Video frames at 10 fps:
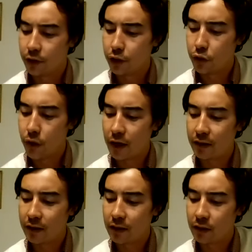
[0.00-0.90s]
The new
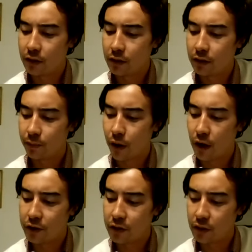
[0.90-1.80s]
entity, the
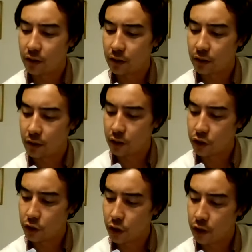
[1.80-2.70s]
Deposit
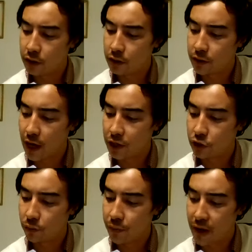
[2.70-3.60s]
Insurance
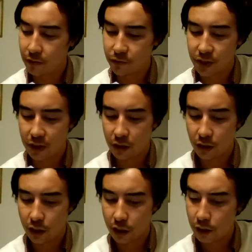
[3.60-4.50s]
National Bank of
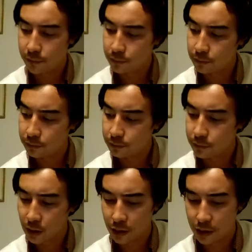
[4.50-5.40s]
Santa Clara,
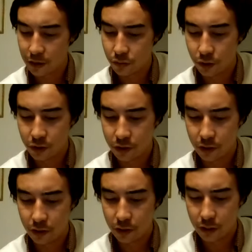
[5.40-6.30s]
is what
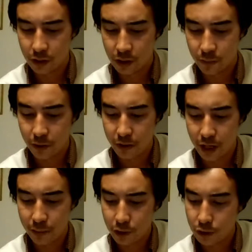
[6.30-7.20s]
it's been
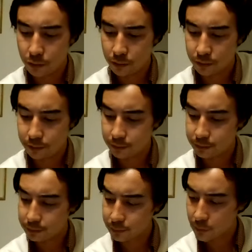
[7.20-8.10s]
renamed to.
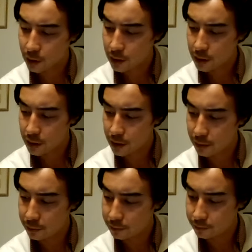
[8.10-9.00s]

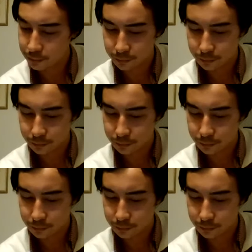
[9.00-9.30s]
And mm.